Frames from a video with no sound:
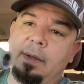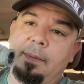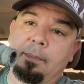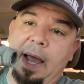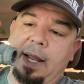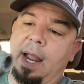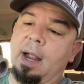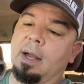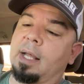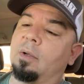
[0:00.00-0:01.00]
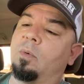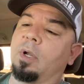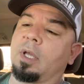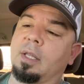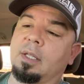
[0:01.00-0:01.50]
back here, and I don't
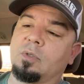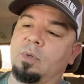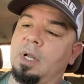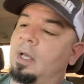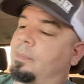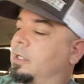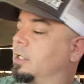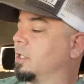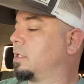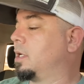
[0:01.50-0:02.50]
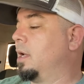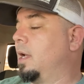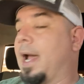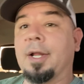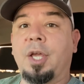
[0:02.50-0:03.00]
want to cut this one up, and just
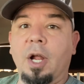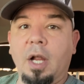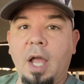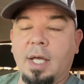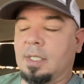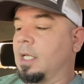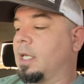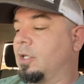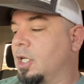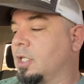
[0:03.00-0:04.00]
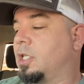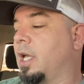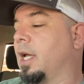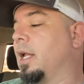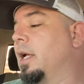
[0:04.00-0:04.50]
out of curiosity just
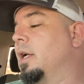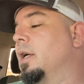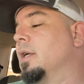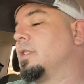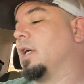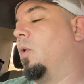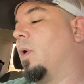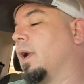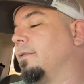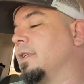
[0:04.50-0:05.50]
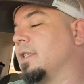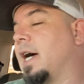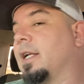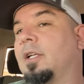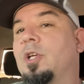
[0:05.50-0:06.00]
yet. So what I've
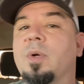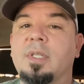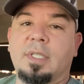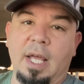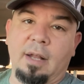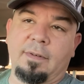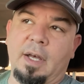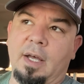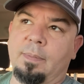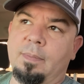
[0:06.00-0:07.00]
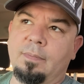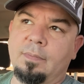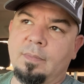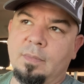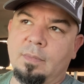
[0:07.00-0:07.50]
decided to do, instead of
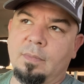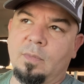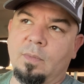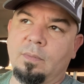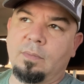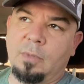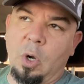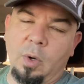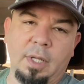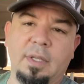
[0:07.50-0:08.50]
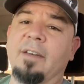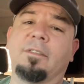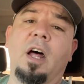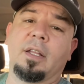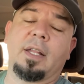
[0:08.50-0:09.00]
going and
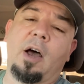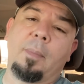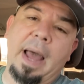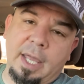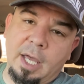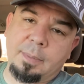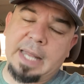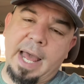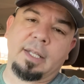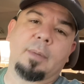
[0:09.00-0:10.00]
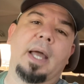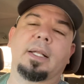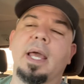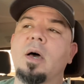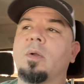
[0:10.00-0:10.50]
Tefloning it all back up, tightening it back
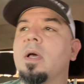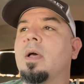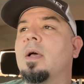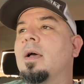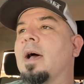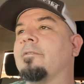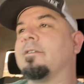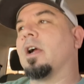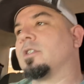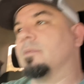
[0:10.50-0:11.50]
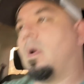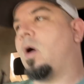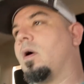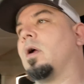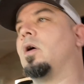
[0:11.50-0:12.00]
down, I figured
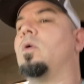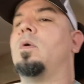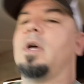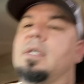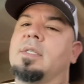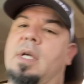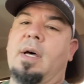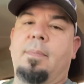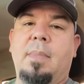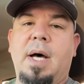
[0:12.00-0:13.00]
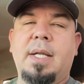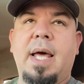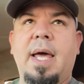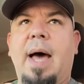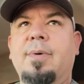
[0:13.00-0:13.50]
tomorrow is
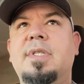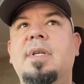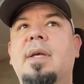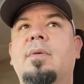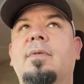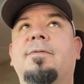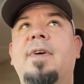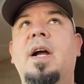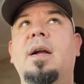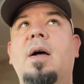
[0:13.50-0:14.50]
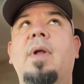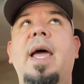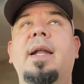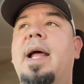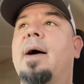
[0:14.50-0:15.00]
Monday. I was figuring on
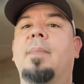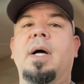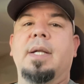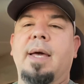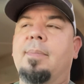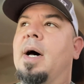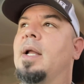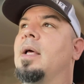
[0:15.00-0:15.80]
heading out Monday, but